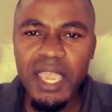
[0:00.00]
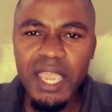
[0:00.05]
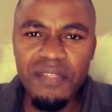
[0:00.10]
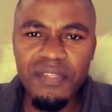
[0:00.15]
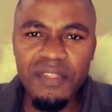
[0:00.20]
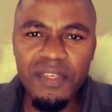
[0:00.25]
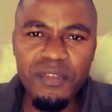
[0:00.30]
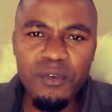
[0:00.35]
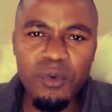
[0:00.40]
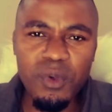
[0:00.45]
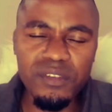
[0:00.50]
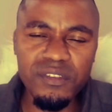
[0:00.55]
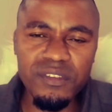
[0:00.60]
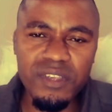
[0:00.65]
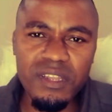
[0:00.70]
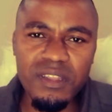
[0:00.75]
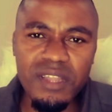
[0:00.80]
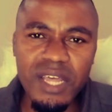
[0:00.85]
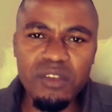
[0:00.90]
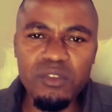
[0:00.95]
And then the
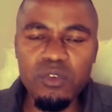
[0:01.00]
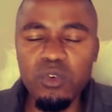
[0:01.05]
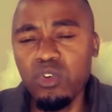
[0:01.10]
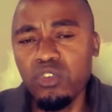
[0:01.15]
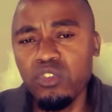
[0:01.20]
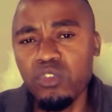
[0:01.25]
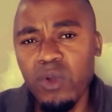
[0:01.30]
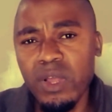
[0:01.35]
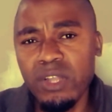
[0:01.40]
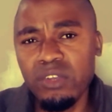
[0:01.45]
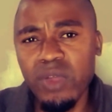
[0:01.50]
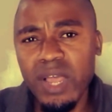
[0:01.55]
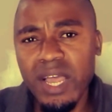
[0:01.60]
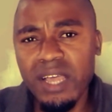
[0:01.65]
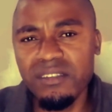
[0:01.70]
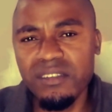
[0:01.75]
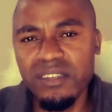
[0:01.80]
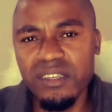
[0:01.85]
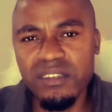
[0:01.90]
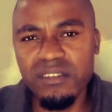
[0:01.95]
question that we also want to
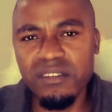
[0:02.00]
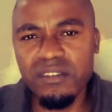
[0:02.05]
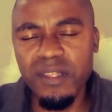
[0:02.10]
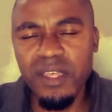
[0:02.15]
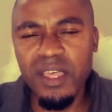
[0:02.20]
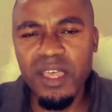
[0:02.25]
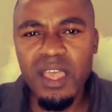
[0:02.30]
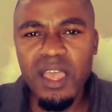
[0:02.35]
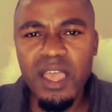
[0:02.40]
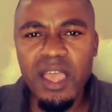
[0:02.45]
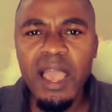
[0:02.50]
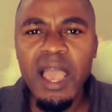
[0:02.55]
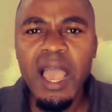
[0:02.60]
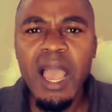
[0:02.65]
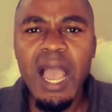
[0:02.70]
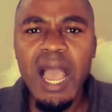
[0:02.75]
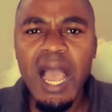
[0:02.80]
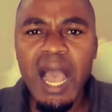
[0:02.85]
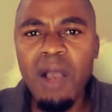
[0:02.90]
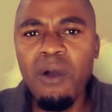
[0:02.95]
ask is,
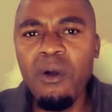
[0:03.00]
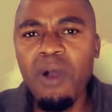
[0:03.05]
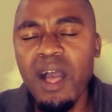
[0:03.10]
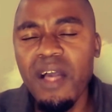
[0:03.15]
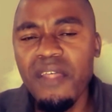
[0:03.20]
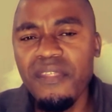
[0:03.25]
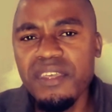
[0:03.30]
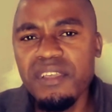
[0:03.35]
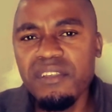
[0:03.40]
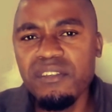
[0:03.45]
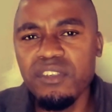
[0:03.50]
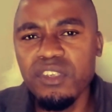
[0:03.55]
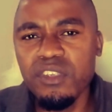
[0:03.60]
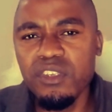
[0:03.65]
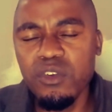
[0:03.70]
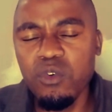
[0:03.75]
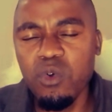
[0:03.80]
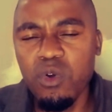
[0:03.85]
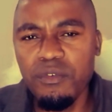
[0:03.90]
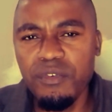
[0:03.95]
how are these
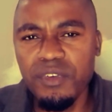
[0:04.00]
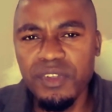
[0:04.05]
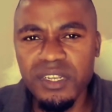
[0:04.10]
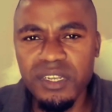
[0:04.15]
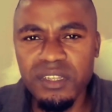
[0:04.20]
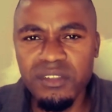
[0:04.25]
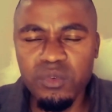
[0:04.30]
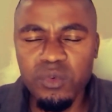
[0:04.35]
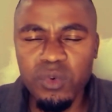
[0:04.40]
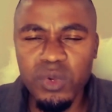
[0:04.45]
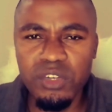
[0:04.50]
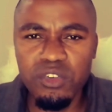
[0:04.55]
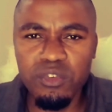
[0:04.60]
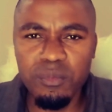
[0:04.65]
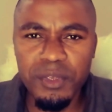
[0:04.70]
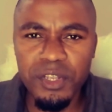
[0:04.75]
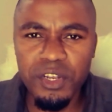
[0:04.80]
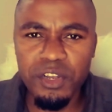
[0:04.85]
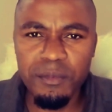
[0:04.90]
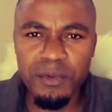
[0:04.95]
war veterans going
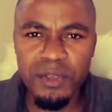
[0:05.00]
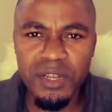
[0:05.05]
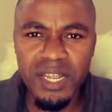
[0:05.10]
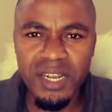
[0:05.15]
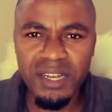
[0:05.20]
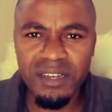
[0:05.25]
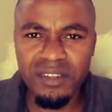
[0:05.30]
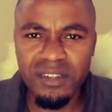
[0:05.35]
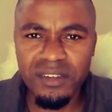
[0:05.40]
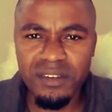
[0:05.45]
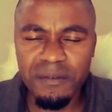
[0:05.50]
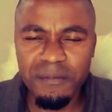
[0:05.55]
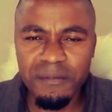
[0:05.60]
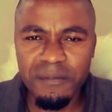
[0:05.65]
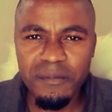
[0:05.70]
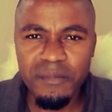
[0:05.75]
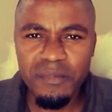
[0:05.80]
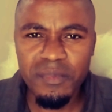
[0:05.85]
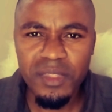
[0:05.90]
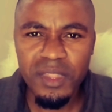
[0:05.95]
to be remunerated?
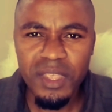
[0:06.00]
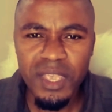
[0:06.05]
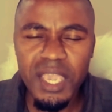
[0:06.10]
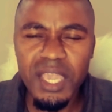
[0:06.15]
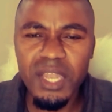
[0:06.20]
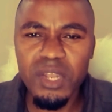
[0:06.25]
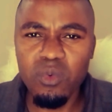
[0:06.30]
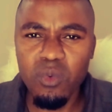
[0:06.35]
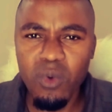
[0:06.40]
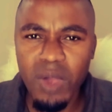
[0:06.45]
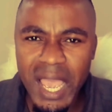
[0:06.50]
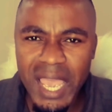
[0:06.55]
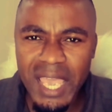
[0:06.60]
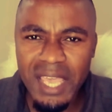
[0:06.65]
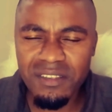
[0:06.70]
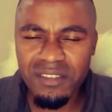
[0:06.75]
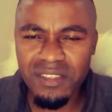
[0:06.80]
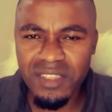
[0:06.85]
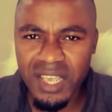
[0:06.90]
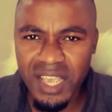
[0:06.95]
And why
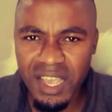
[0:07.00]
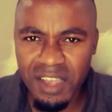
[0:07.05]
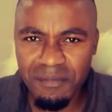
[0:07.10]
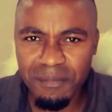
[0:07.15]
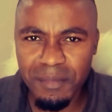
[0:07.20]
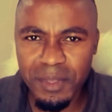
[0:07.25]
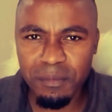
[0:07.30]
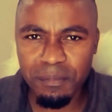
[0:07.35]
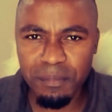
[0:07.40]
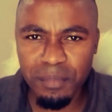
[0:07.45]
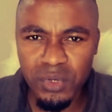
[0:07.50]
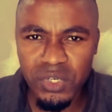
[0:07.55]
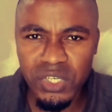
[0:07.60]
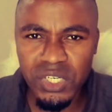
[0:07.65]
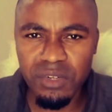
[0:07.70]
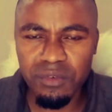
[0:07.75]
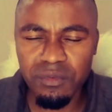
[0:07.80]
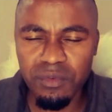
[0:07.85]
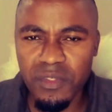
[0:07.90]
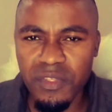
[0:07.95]
is the government
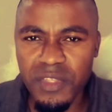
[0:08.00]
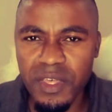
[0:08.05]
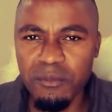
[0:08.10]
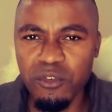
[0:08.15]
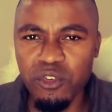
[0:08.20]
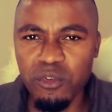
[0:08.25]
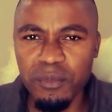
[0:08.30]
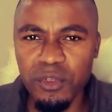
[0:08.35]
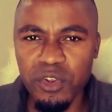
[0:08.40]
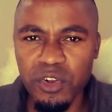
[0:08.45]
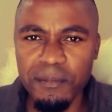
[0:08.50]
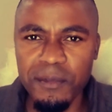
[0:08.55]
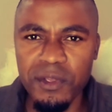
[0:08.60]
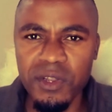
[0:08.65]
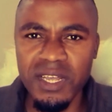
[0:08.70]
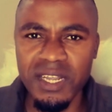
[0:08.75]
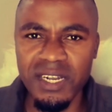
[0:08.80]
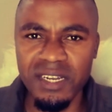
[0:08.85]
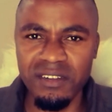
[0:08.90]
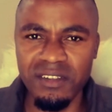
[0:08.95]
pushing for them to be
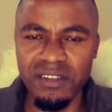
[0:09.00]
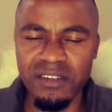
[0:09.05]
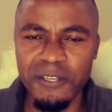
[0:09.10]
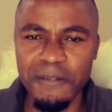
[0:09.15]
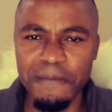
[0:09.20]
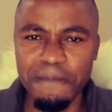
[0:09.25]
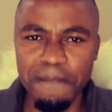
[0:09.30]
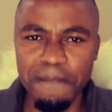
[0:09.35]
remunerated?